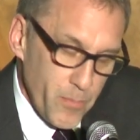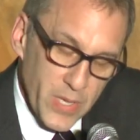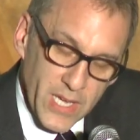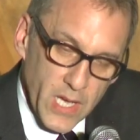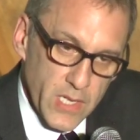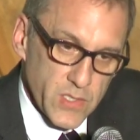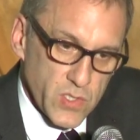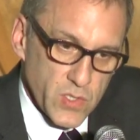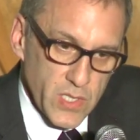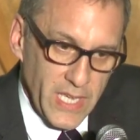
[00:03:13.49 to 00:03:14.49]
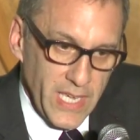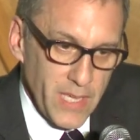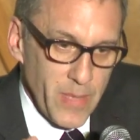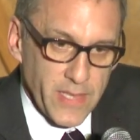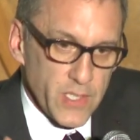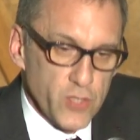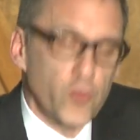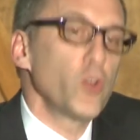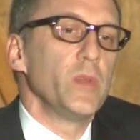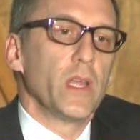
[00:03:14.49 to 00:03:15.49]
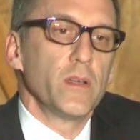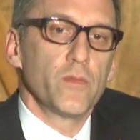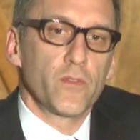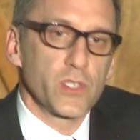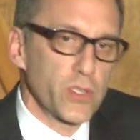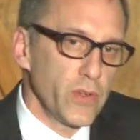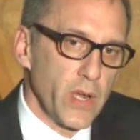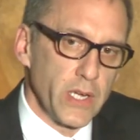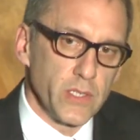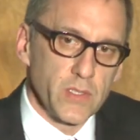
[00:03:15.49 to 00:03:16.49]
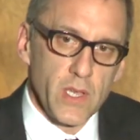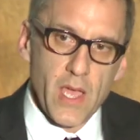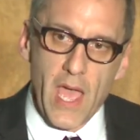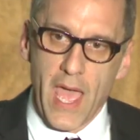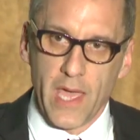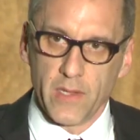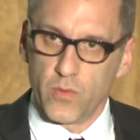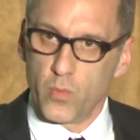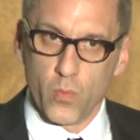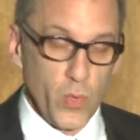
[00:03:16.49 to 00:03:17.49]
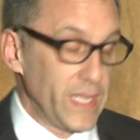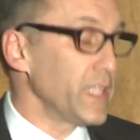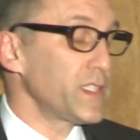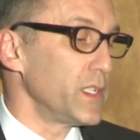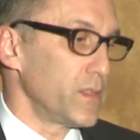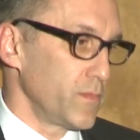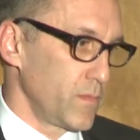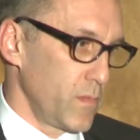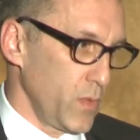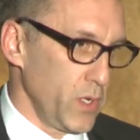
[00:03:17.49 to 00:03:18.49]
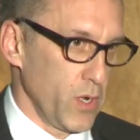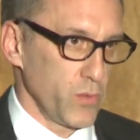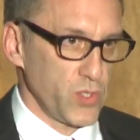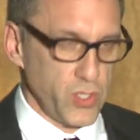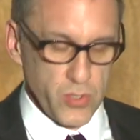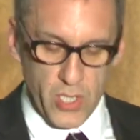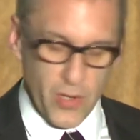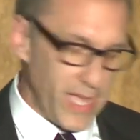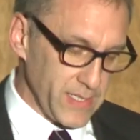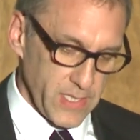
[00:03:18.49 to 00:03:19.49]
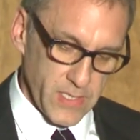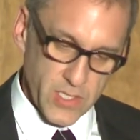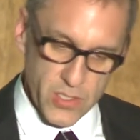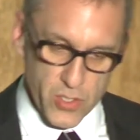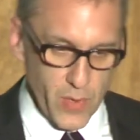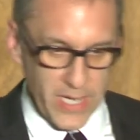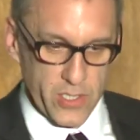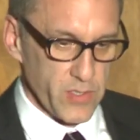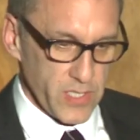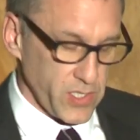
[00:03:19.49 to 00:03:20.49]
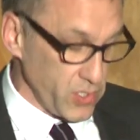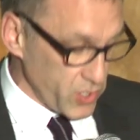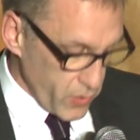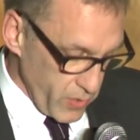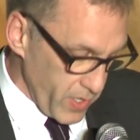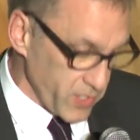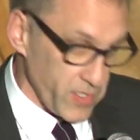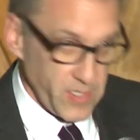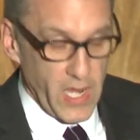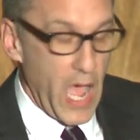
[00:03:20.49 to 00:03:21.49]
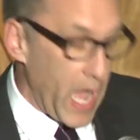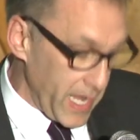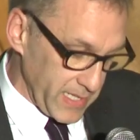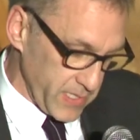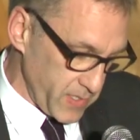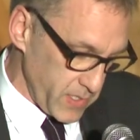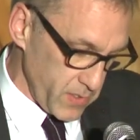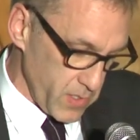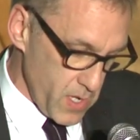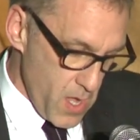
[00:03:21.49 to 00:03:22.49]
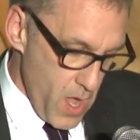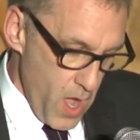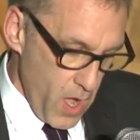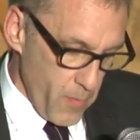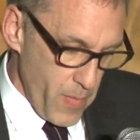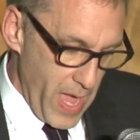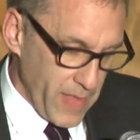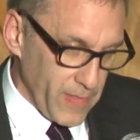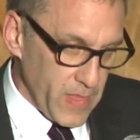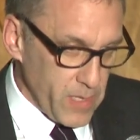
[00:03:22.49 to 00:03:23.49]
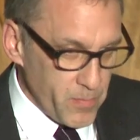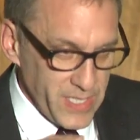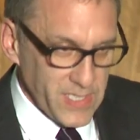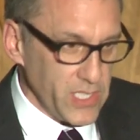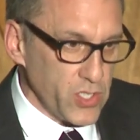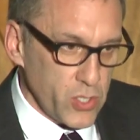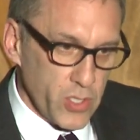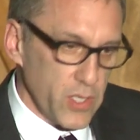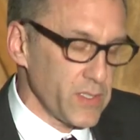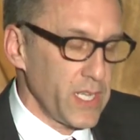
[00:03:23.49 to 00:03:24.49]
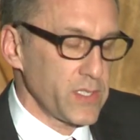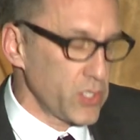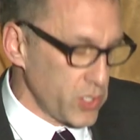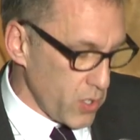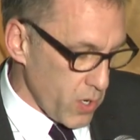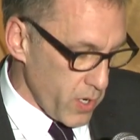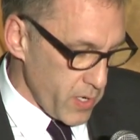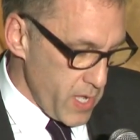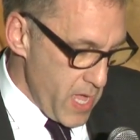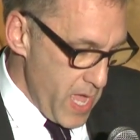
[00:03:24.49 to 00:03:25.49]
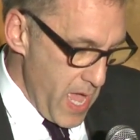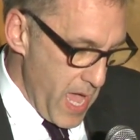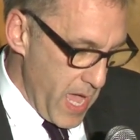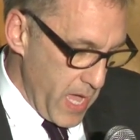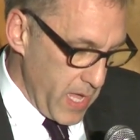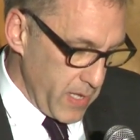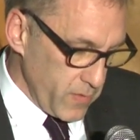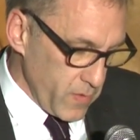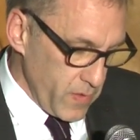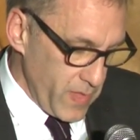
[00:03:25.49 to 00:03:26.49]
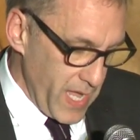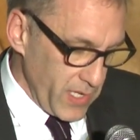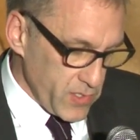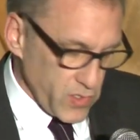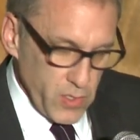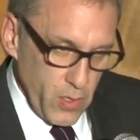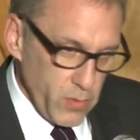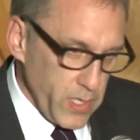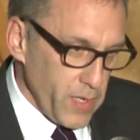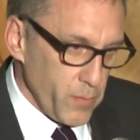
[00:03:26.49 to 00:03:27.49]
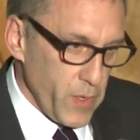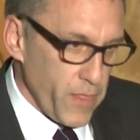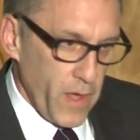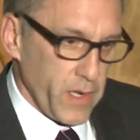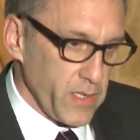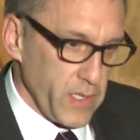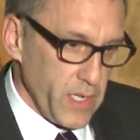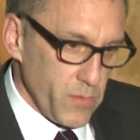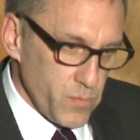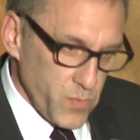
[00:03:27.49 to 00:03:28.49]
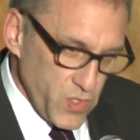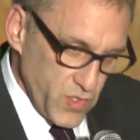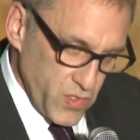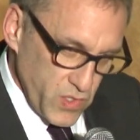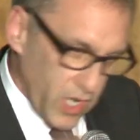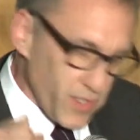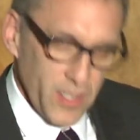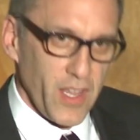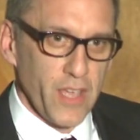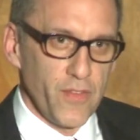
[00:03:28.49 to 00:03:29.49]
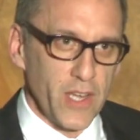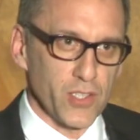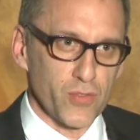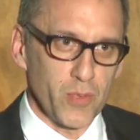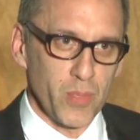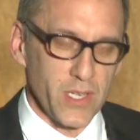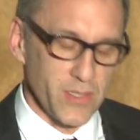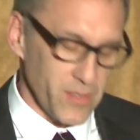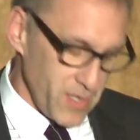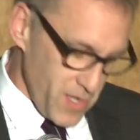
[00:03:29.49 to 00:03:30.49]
Because he made this formula for screenwriters, and we listened. You know, studio heads listened, directors listened, screenwriters listened, I listened, and the business took those lessons to heart, and they slowly, methodically sucked the life out of screenplays.